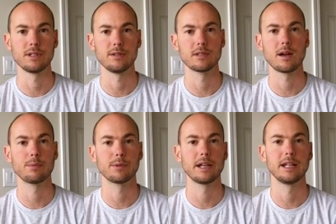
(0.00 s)
He was
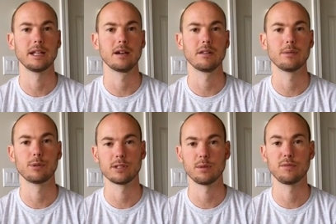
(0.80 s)
operating on the
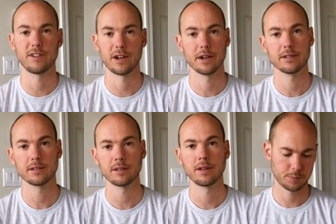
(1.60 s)
principle of
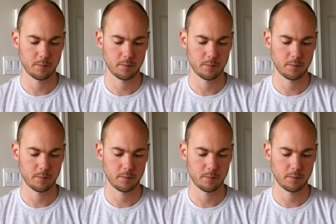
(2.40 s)
fairness.